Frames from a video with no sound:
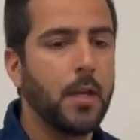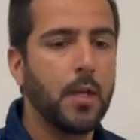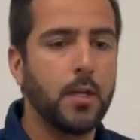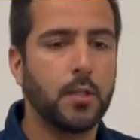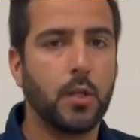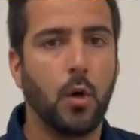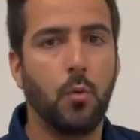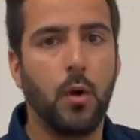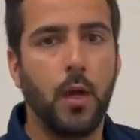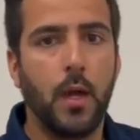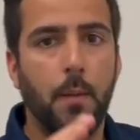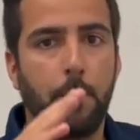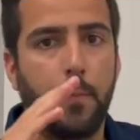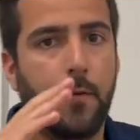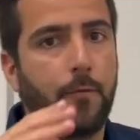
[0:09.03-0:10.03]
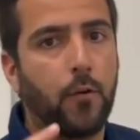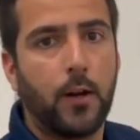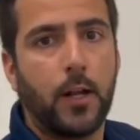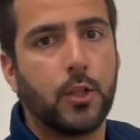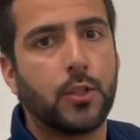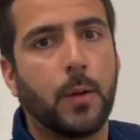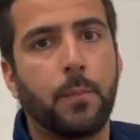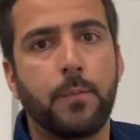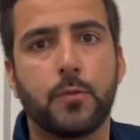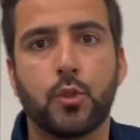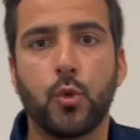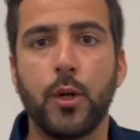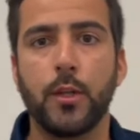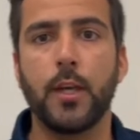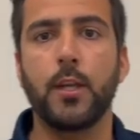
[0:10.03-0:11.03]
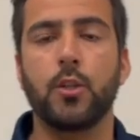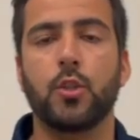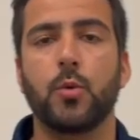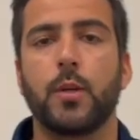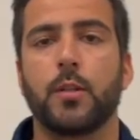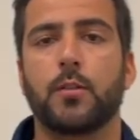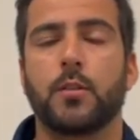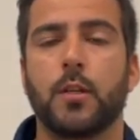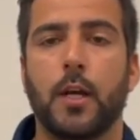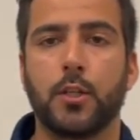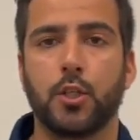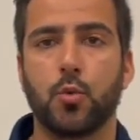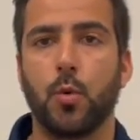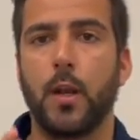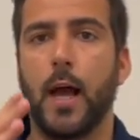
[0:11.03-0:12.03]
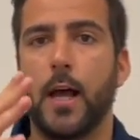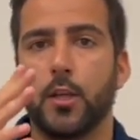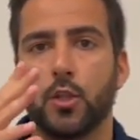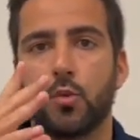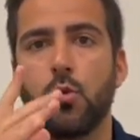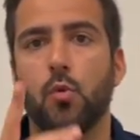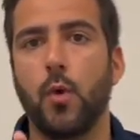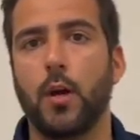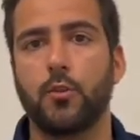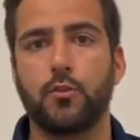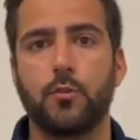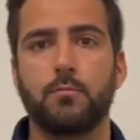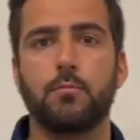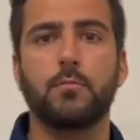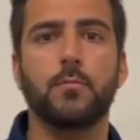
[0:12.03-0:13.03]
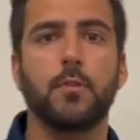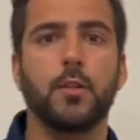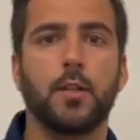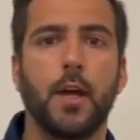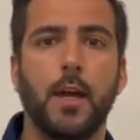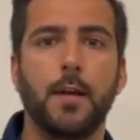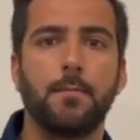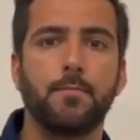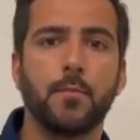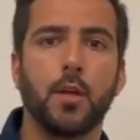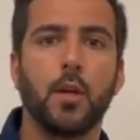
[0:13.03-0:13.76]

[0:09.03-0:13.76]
So, before I jump straight into it, I just want to ask you a question, okay?